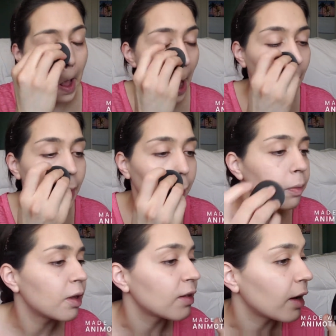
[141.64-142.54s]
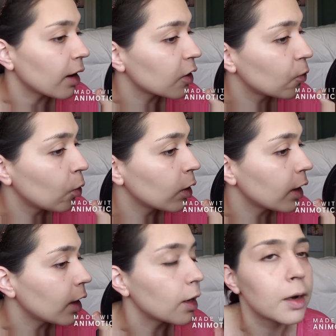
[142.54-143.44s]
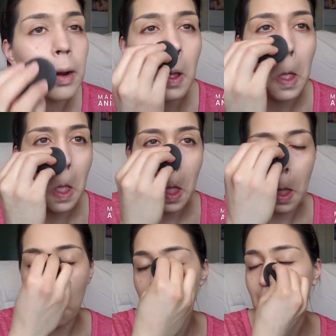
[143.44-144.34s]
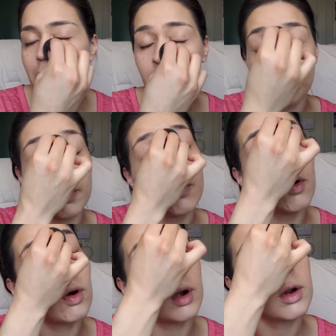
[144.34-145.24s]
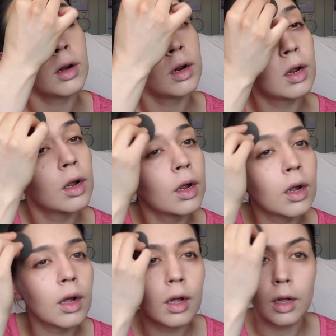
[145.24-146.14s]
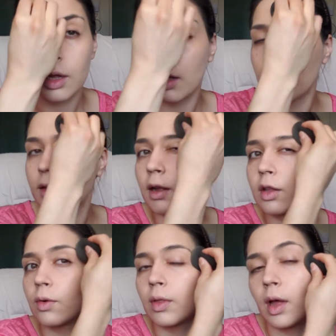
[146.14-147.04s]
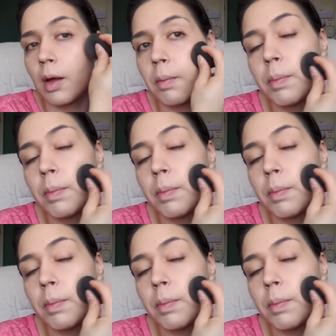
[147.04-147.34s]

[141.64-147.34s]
I think since I exfoliated a little bit more, it's not doing that.